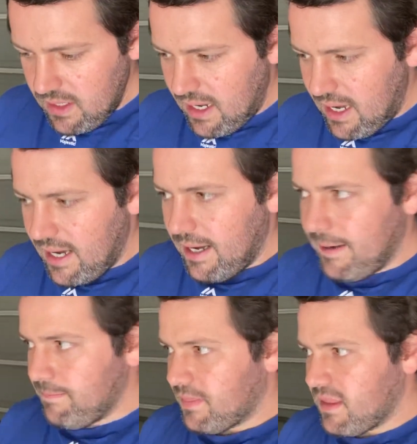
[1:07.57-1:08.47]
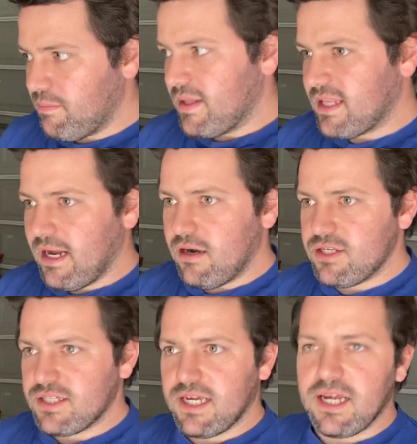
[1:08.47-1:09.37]
But the garage
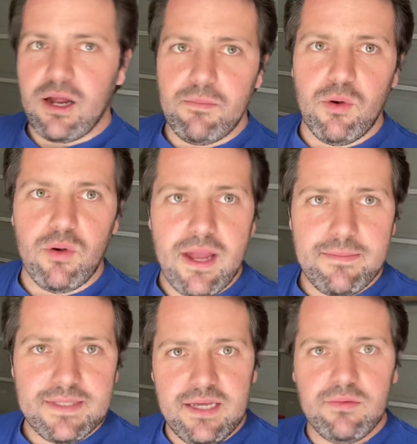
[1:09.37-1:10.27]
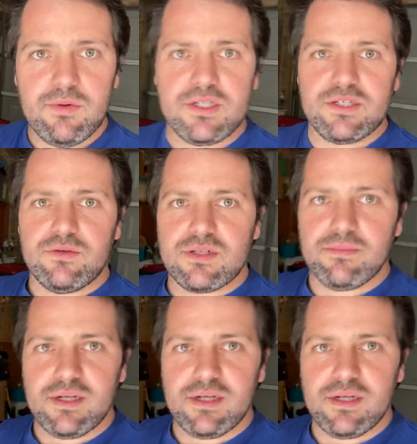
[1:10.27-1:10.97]
is getting more empty, which is awesome.